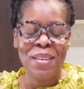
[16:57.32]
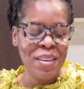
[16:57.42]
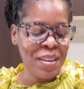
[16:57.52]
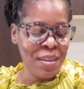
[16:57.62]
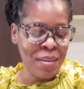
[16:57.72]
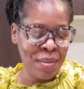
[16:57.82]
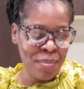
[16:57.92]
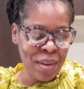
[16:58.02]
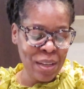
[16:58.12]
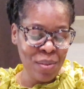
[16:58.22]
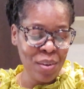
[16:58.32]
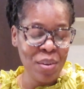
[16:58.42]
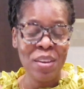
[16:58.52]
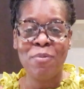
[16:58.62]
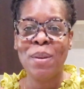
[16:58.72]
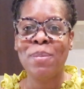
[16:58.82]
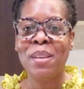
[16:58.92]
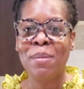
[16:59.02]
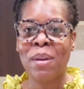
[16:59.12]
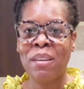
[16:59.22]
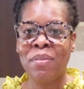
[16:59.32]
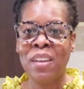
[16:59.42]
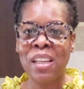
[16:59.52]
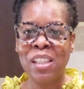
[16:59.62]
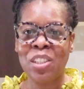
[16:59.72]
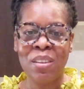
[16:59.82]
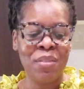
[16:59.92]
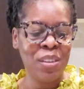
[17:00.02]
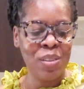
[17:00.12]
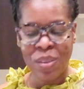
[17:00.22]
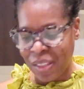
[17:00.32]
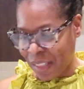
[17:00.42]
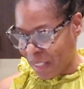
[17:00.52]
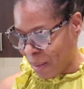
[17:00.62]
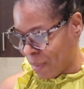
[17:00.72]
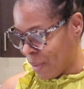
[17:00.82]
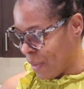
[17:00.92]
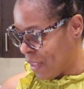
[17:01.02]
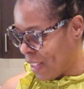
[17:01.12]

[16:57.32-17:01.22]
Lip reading: I don't know if people in my village even do this anymore.